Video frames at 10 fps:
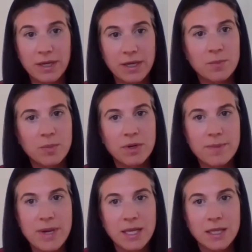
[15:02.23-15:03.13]
bleeding
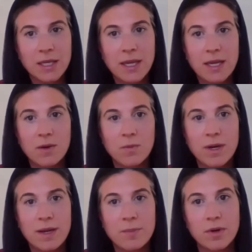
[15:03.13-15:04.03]
pretty badly. And
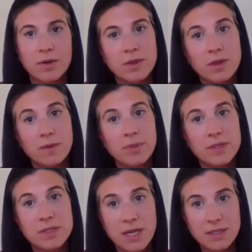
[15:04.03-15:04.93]
when I birthed the
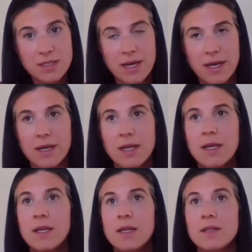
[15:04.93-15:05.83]
placenta,
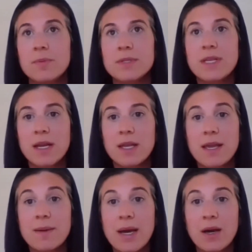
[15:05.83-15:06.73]
the placenta
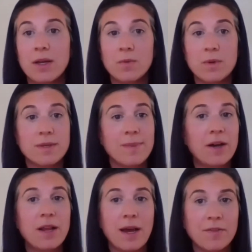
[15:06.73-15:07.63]
came out and was
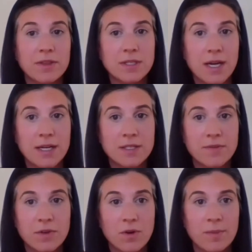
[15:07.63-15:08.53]
about half the size
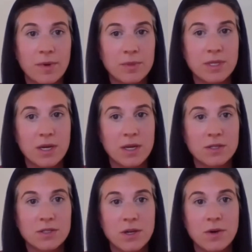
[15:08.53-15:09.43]
of a normal
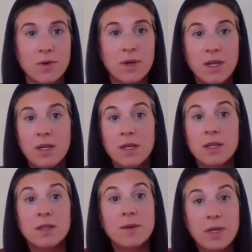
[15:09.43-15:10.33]
placenta. So
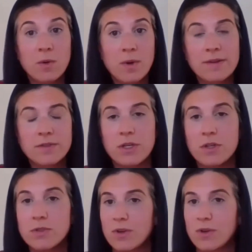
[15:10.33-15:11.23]
the midwife,
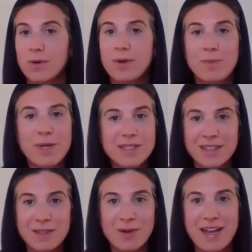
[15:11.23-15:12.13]
so
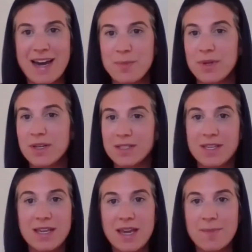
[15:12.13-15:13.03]
basically what happened is
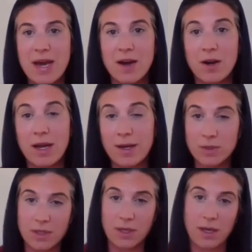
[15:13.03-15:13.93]
he came out. I
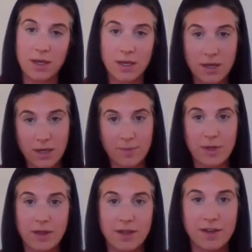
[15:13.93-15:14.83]
was like,
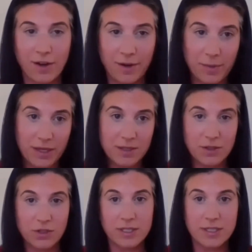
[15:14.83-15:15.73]
I'm like
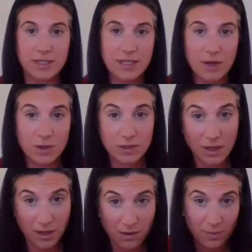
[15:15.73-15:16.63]
36 hours
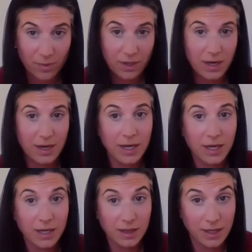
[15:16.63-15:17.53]
later and I'm like, I
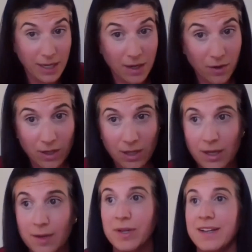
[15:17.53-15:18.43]
need to lay down.
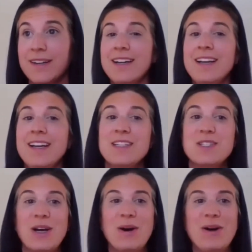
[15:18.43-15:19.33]

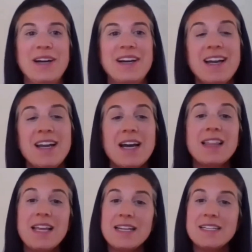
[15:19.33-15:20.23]
So
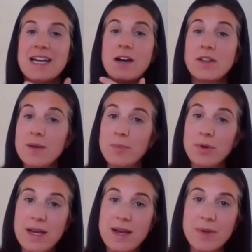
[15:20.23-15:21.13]
I lay down and they
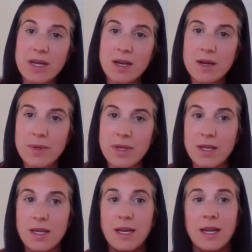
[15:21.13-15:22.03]
put Emic on
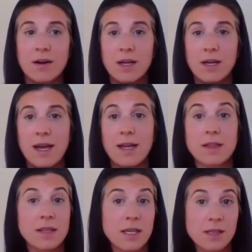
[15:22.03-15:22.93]
me and Aaron and I,
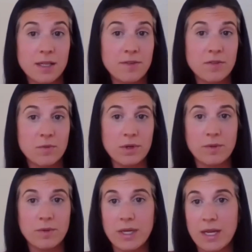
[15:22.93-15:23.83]
and then they leave the
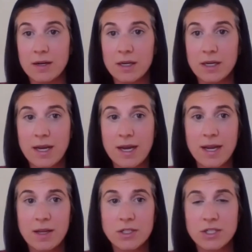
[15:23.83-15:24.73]
room and Aaron and
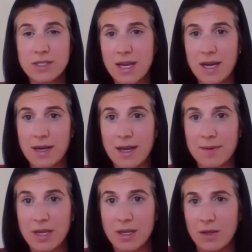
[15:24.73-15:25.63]
I just had
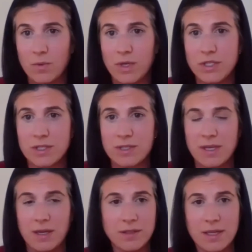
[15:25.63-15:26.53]
Emic and we
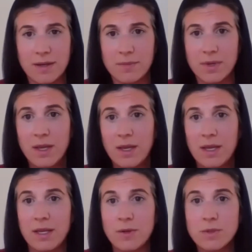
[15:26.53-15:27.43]
just held him
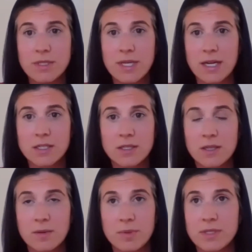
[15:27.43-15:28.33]
and he was attached
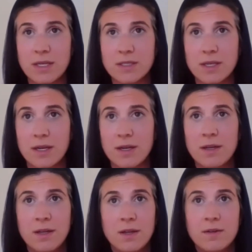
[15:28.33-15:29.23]
to the placenta.
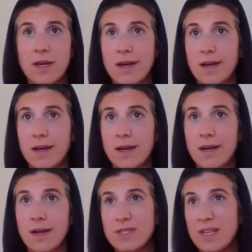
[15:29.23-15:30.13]

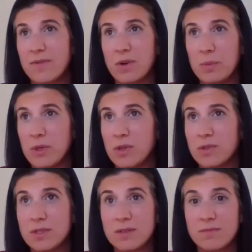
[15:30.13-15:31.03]
I would say for
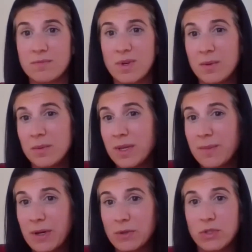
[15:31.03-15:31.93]
almost probably
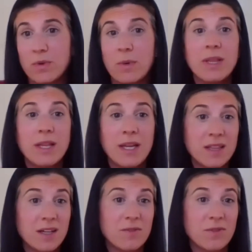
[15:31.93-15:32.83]
about we
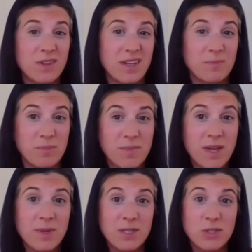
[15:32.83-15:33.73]
laid there for like
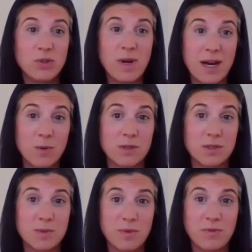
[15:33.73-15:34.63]
maybe 2
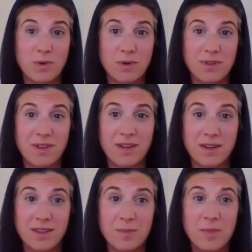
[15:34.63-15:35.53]
hours before
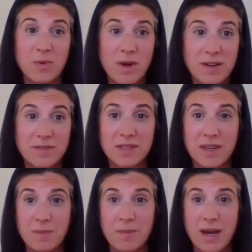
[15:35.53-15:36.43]
the midwives
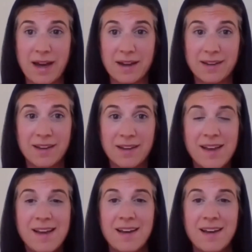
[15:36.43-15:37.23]
came back.